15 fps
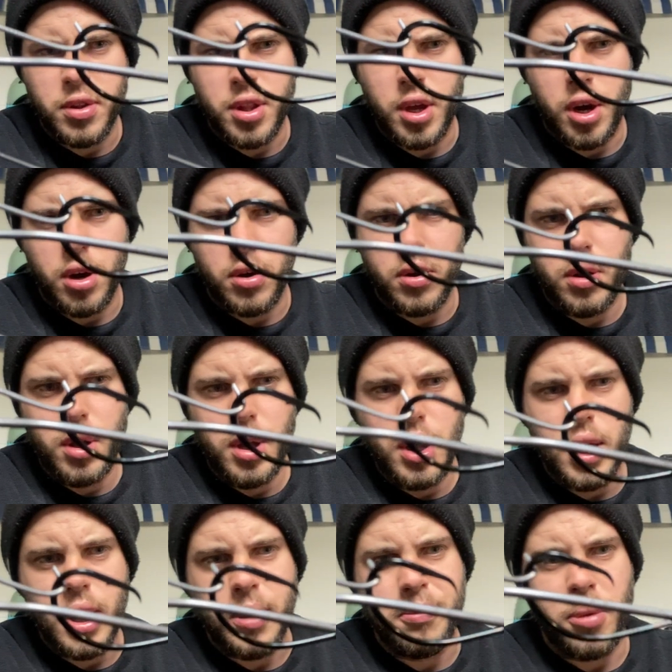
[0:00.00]
there
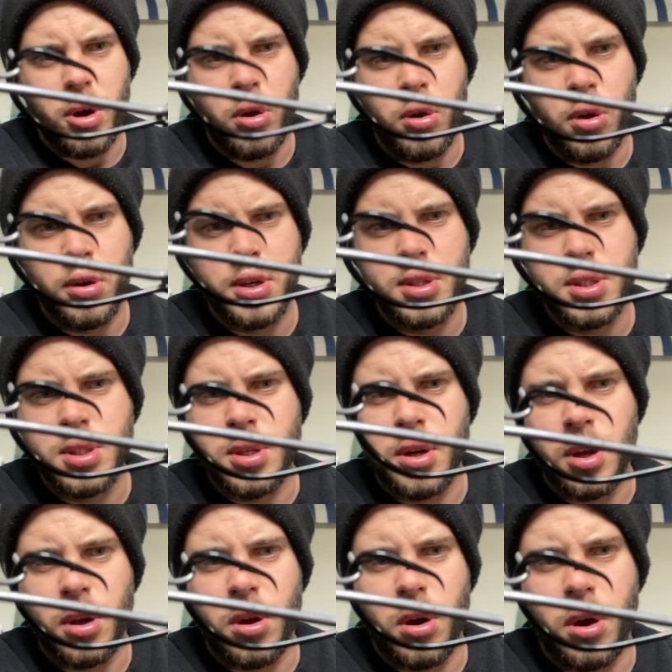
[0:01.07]
and my hook
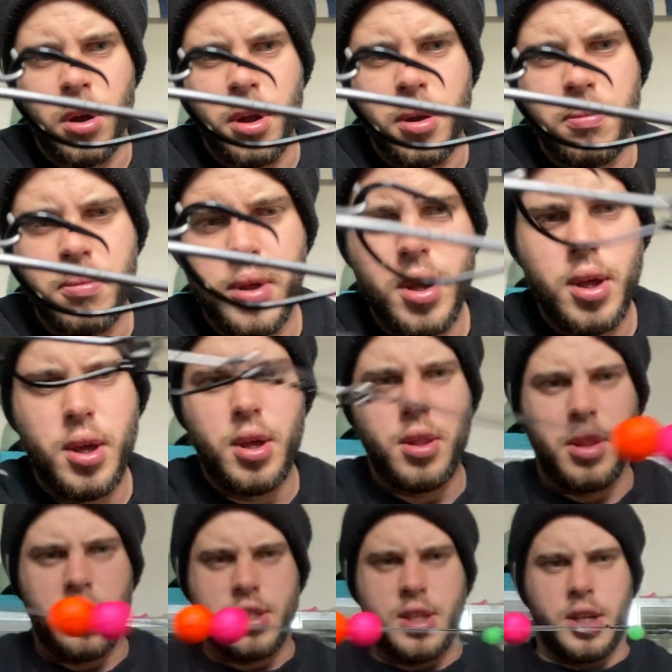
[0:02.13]
sitting on it.
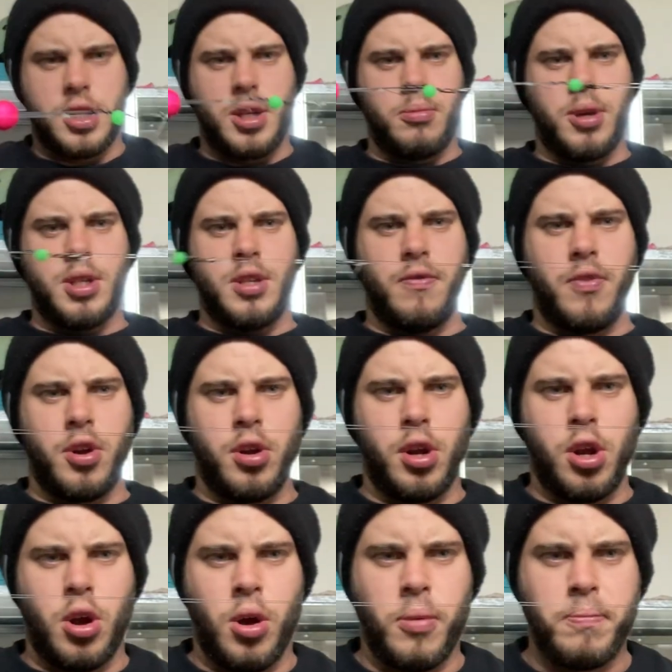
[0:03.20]
This actually makes a very
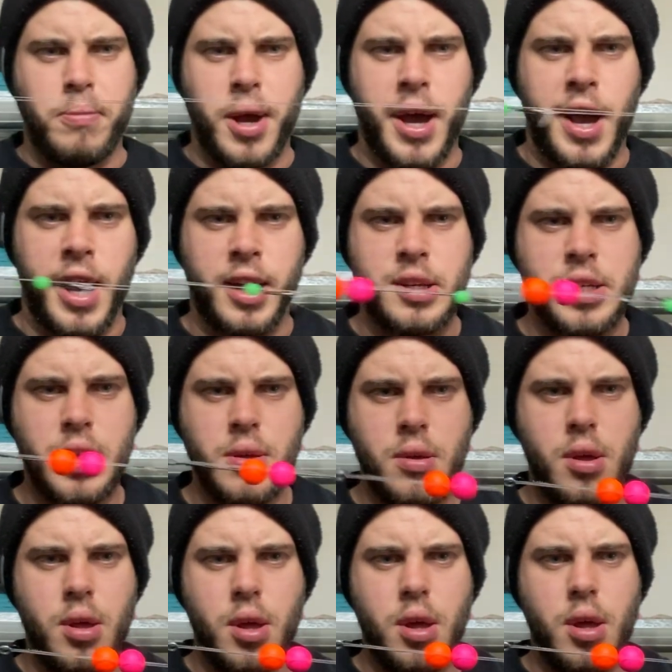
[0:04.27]
compact
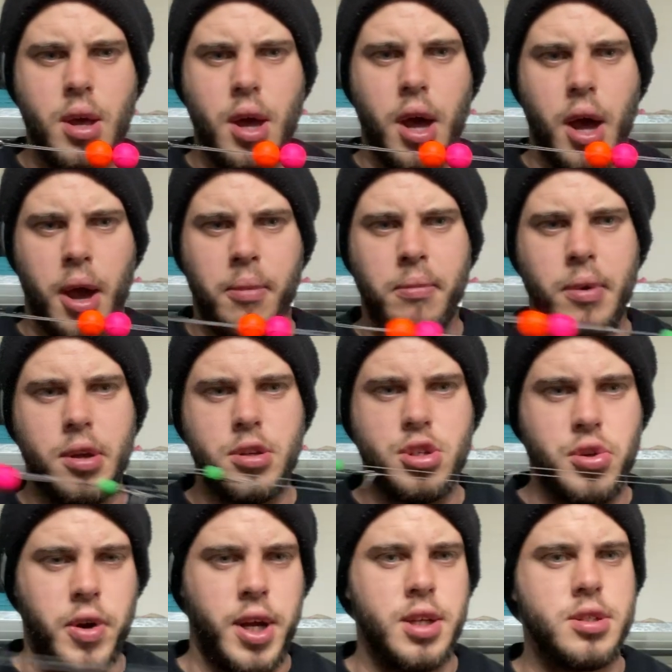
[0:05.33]

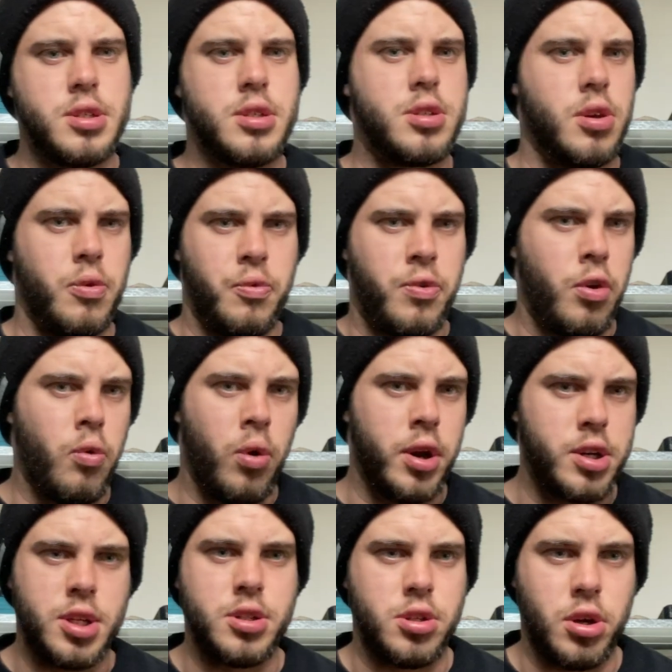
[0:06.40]
trace. So if you're
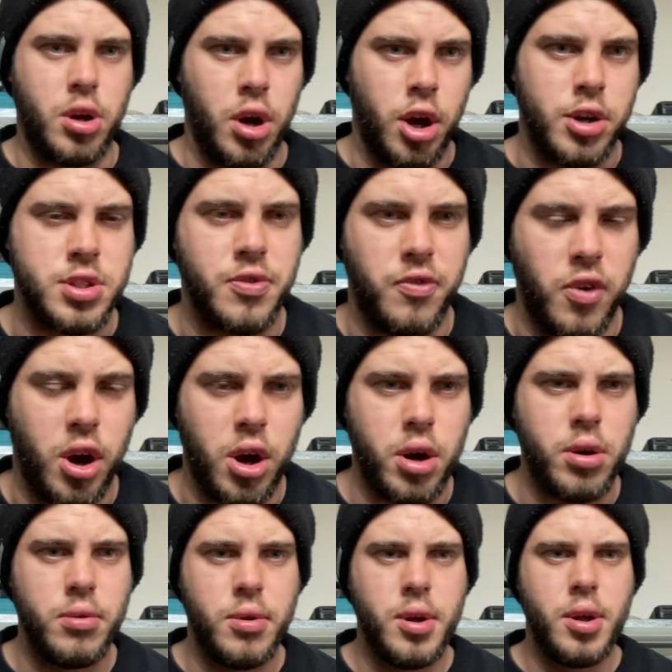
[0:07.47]
wanting to cast
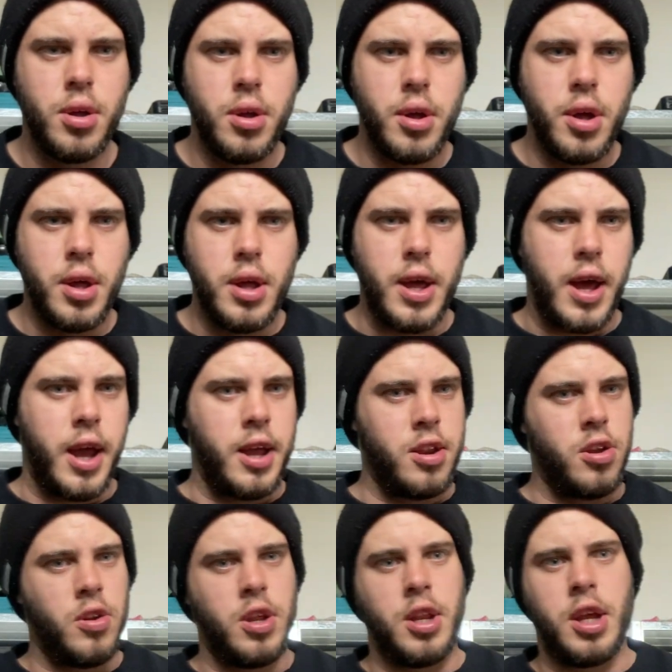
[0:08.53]
far and
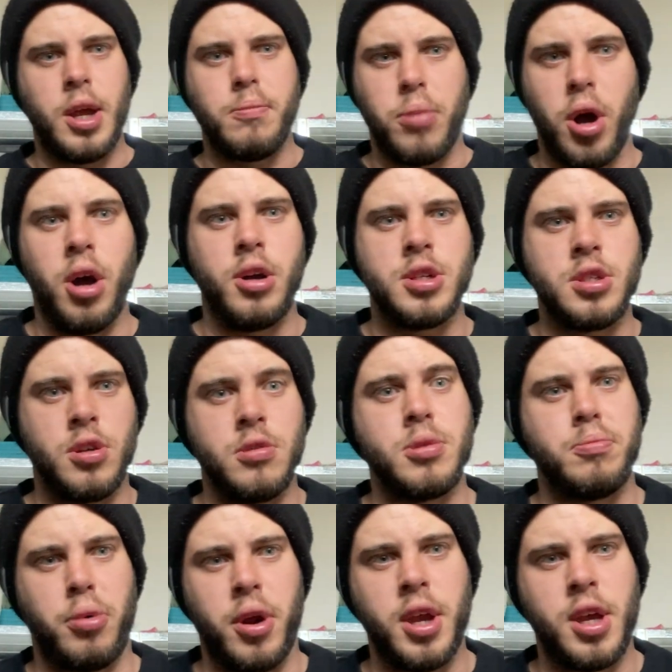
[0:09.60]
you need to get past those
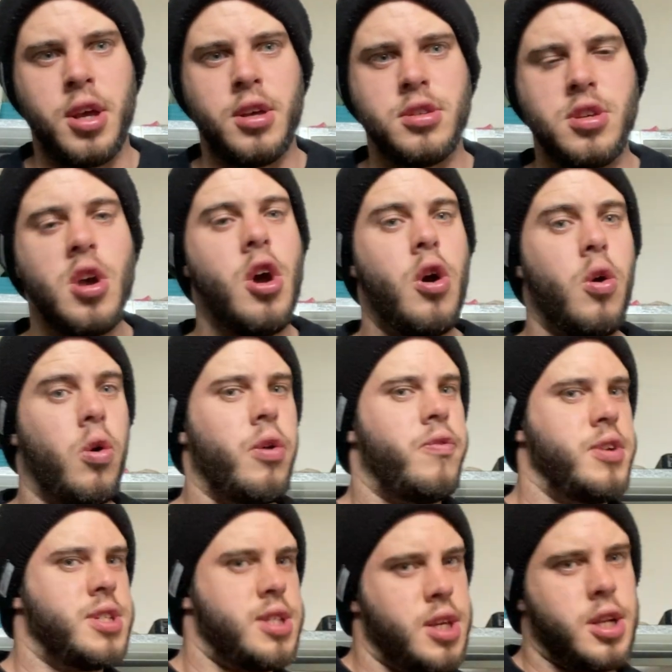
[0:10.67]
breakers, or if you
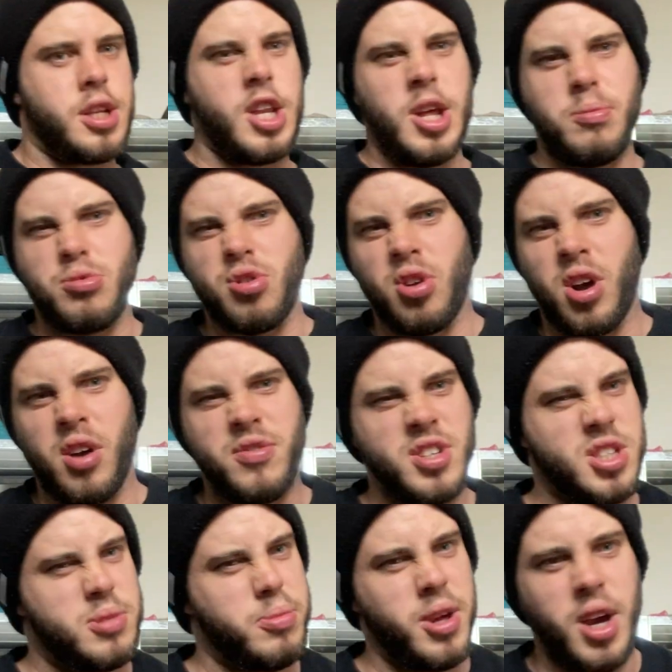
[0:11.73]
see a deep trough
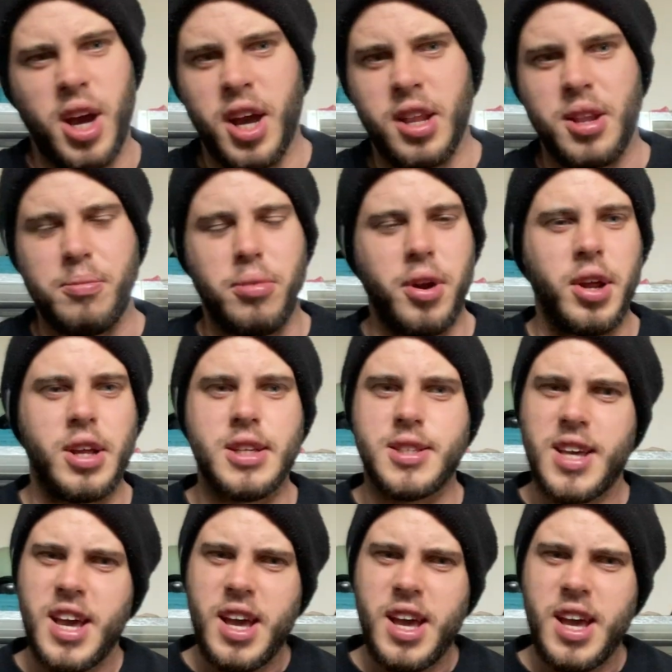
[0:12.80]
just behind the breakers,